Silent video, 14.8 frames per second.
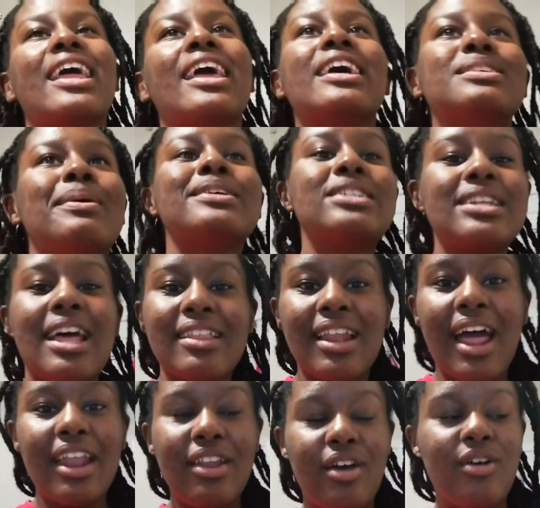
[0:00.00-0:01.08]
Especially now that
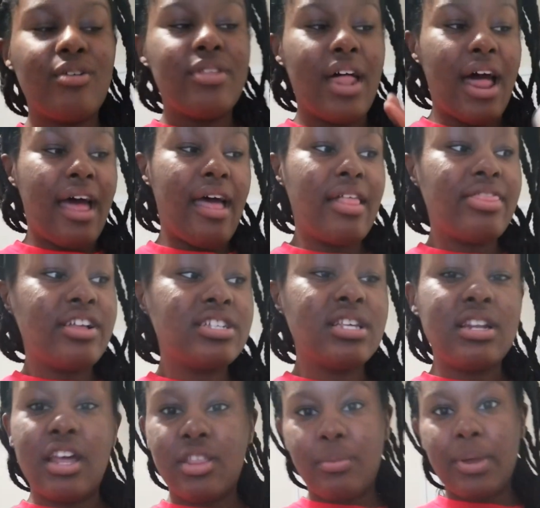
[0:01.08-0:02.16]
I know that there's
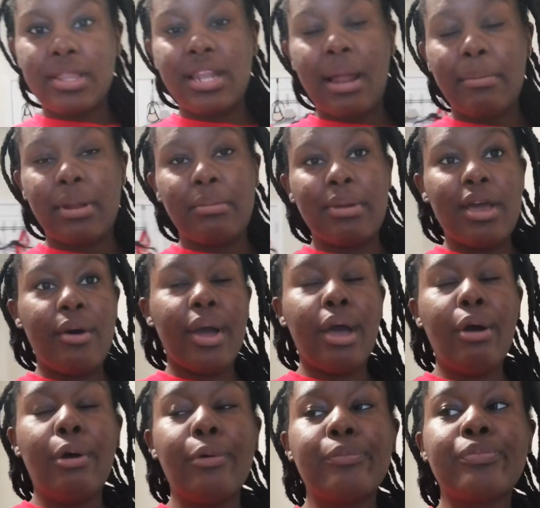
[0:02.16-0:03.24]
another week that I'm gonna be going
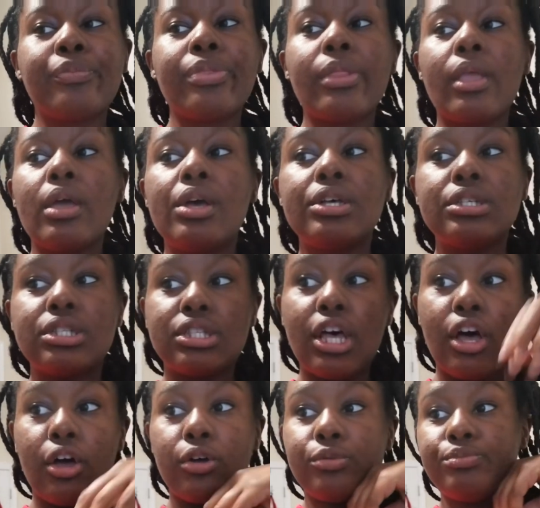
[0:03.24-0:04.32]
home.
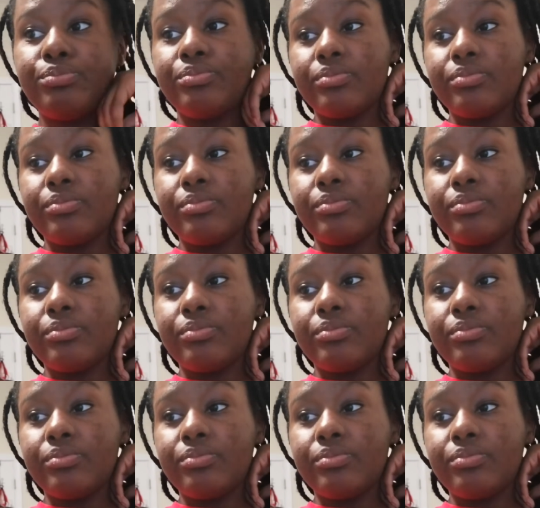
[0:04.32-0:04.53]
So